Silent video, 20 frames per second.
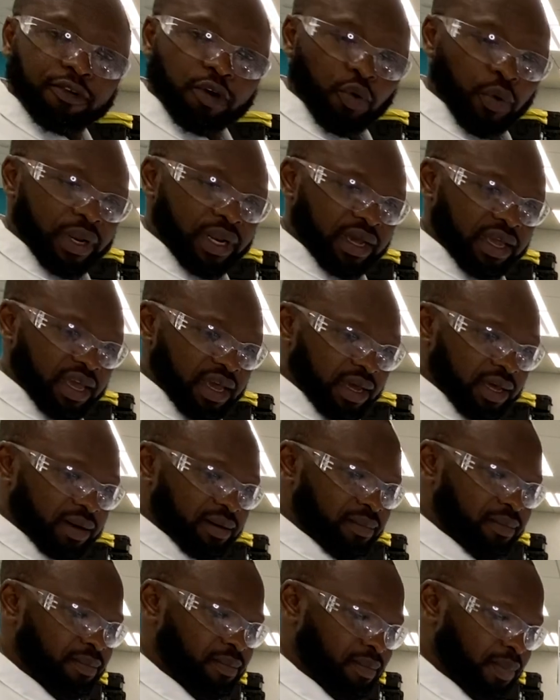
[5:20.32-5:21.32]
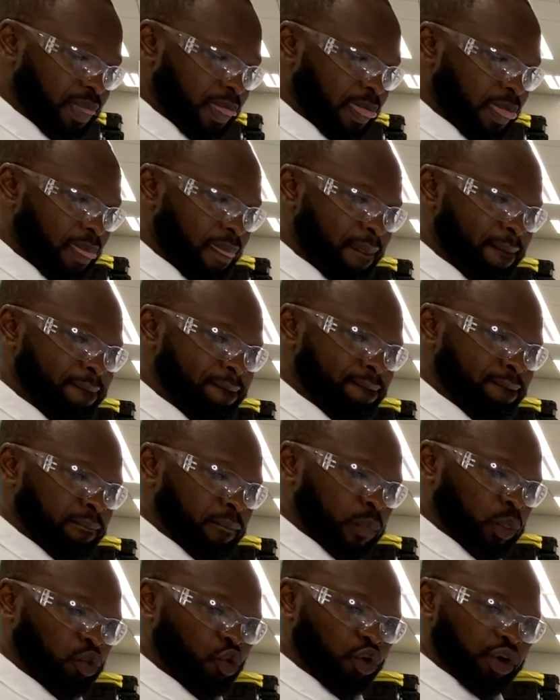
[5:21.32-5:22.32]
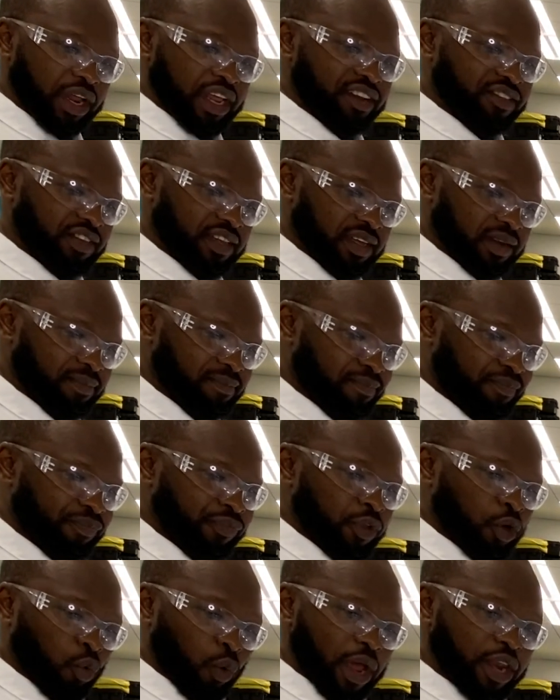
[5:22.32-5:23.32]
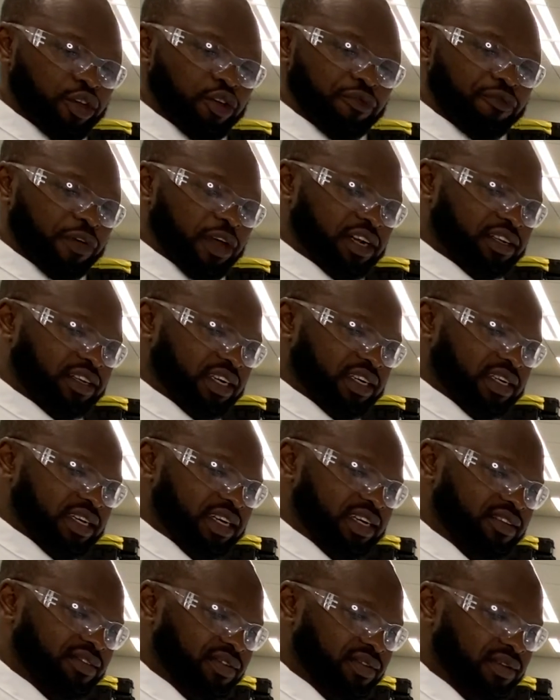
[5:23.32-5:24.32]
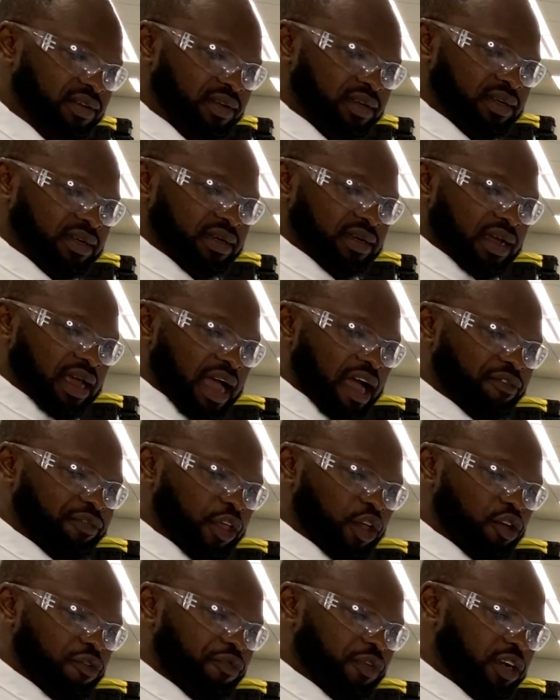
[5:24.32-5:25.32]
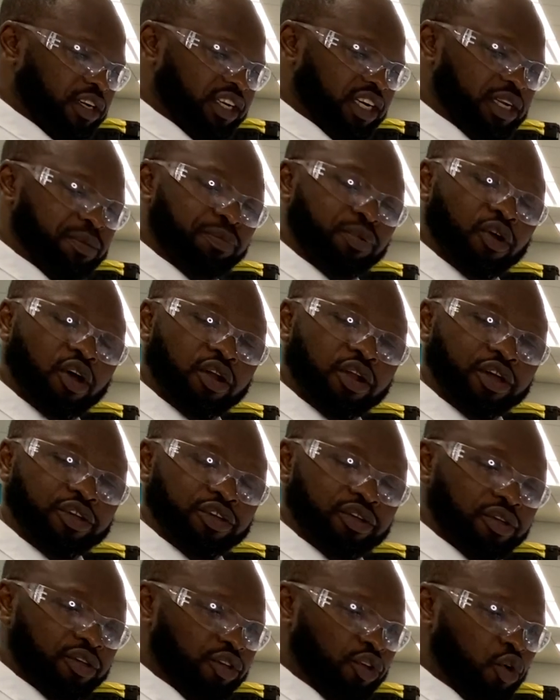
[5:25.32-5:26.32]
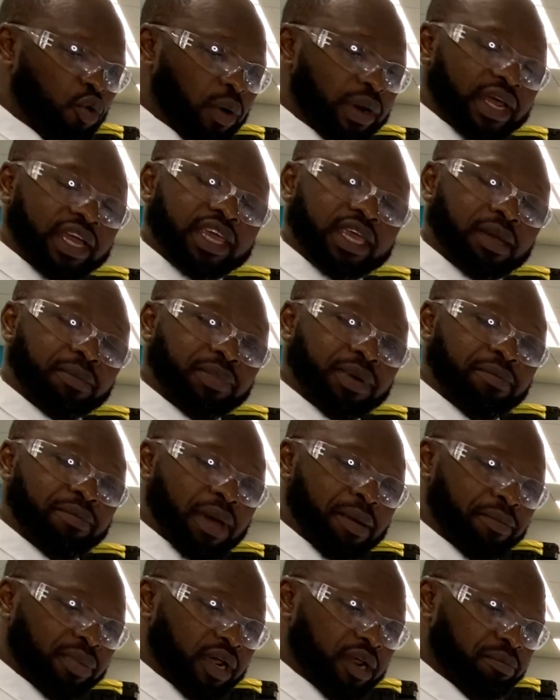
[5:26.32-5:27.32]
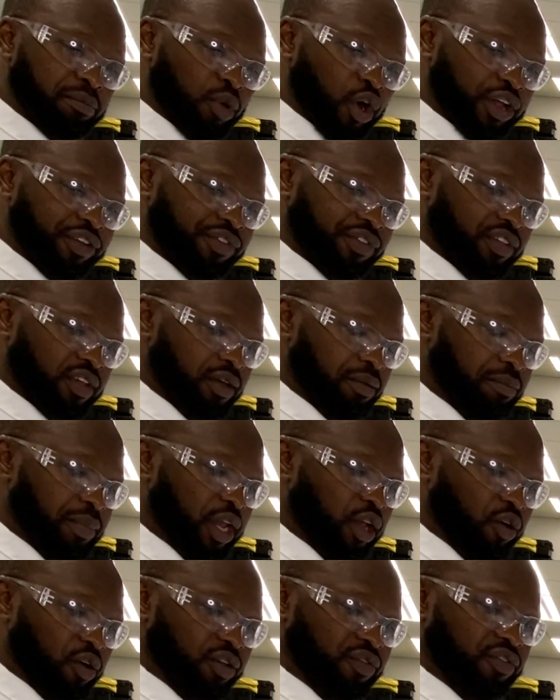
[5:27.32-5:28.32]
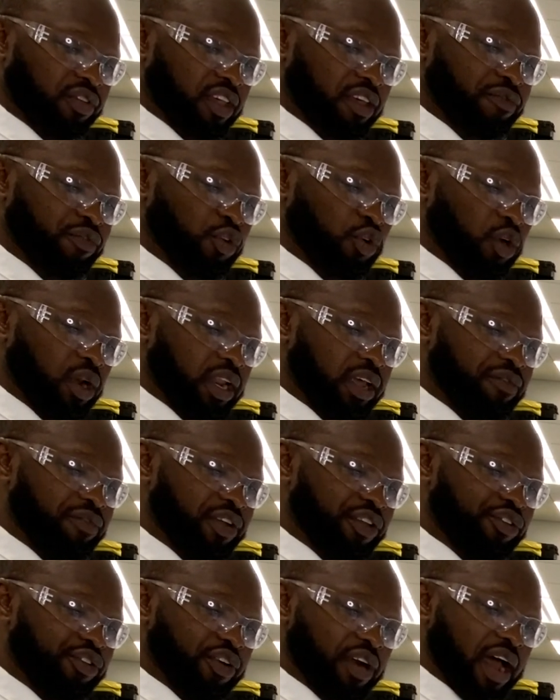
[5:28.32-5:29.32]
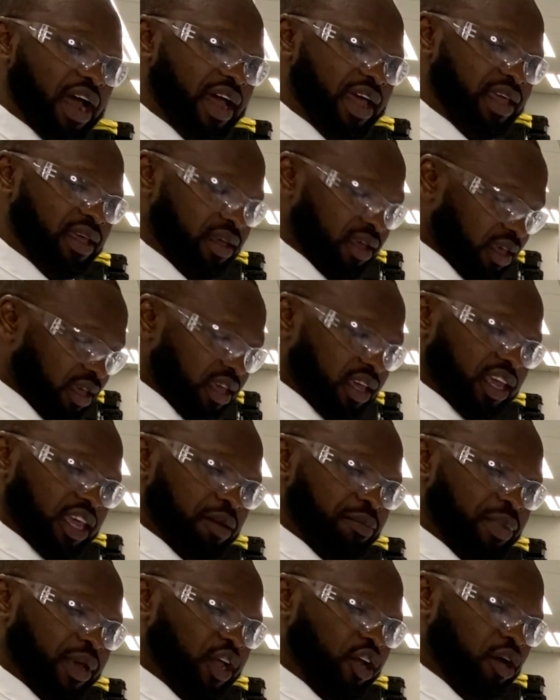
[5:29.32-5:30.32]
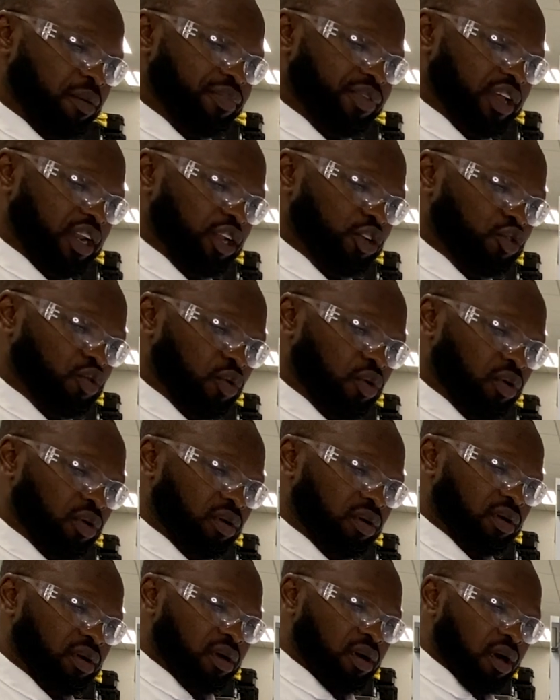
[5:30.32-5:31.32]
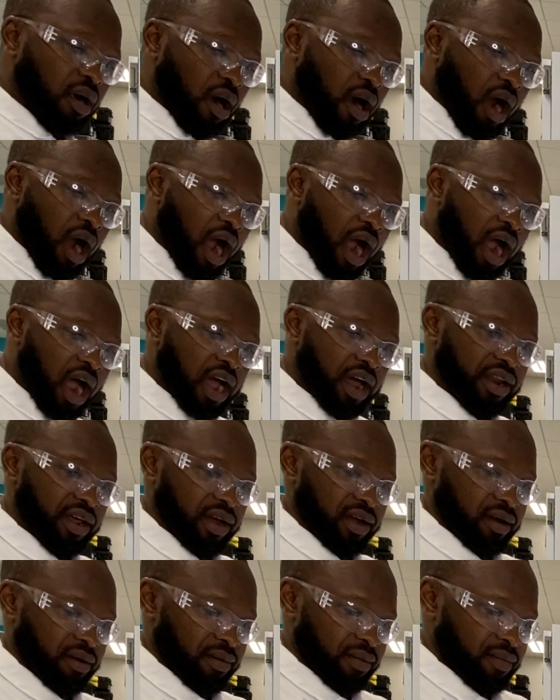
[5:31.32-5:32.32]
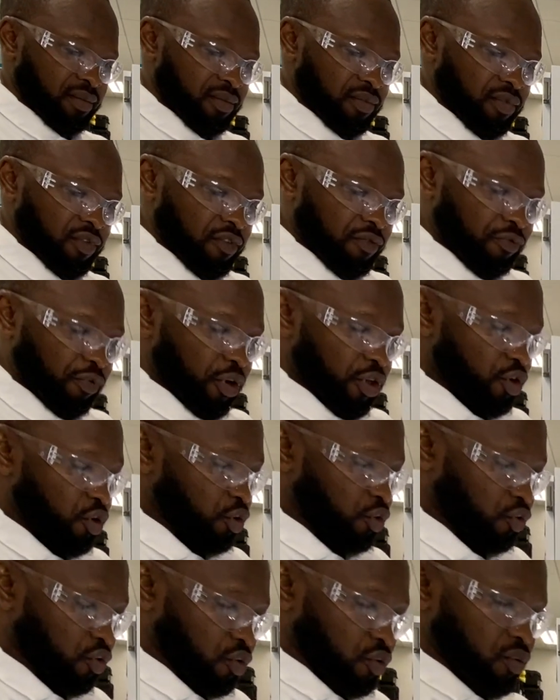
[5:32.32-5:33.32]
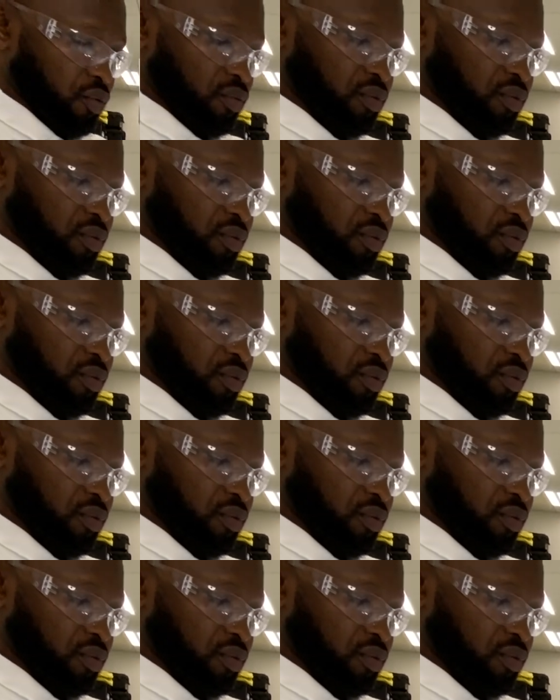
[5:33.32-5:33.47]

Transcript: fluid again to rinse it. When you filter this, after you filter the product, you want to keep the membrane moist because if you leave it dry, it becomes a little harder for you to